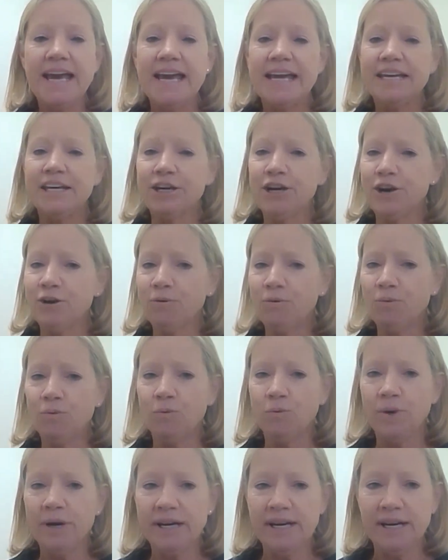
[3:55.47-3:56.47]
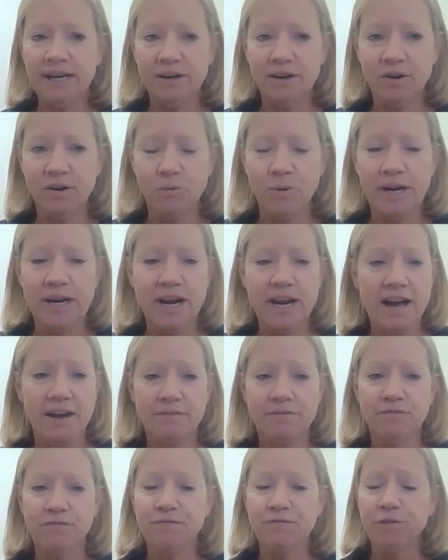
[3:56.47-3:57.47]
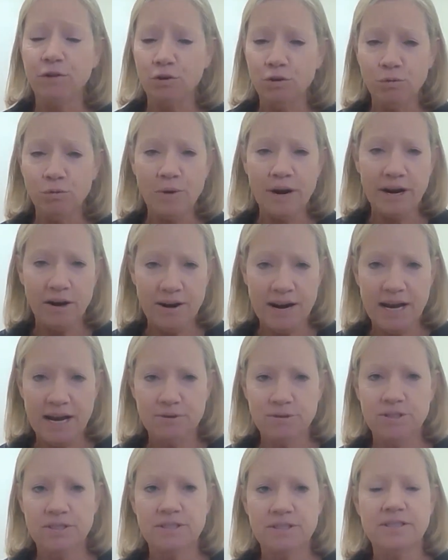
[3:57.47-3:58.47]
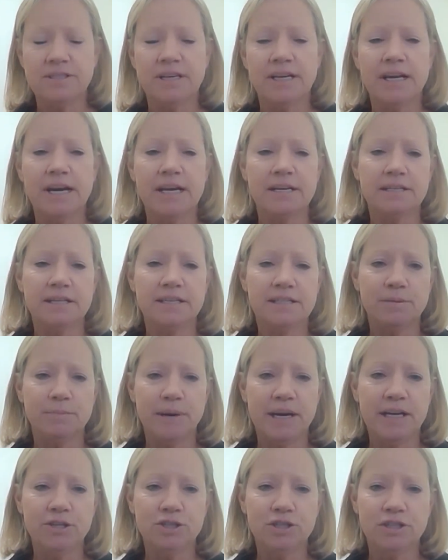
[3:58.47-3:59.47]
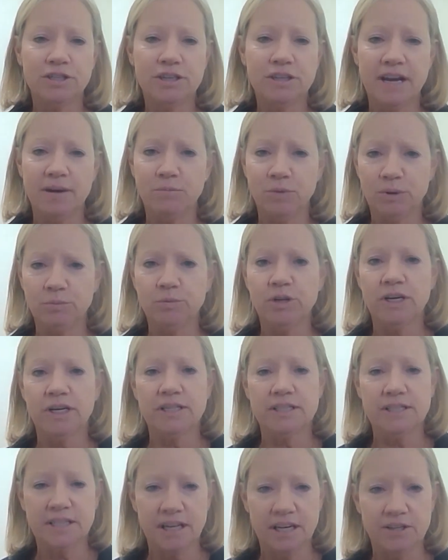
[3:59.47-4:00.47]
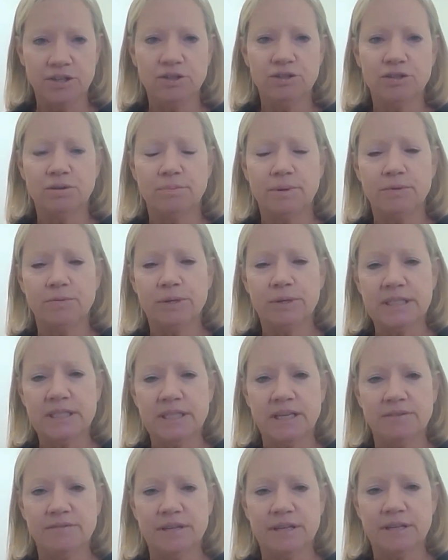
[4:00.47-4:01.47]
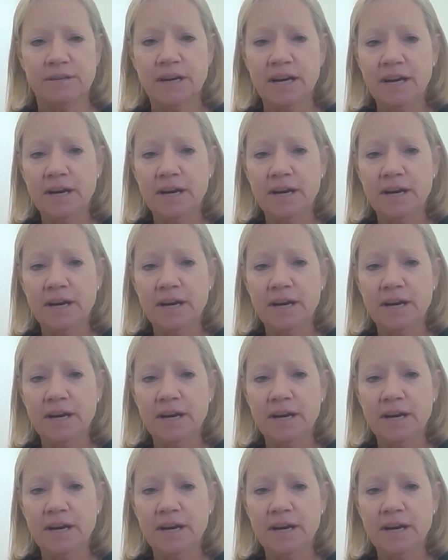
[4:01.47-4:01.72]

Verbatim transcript: you know, we we have full warehouses in anticipation, and we will continue to be receiving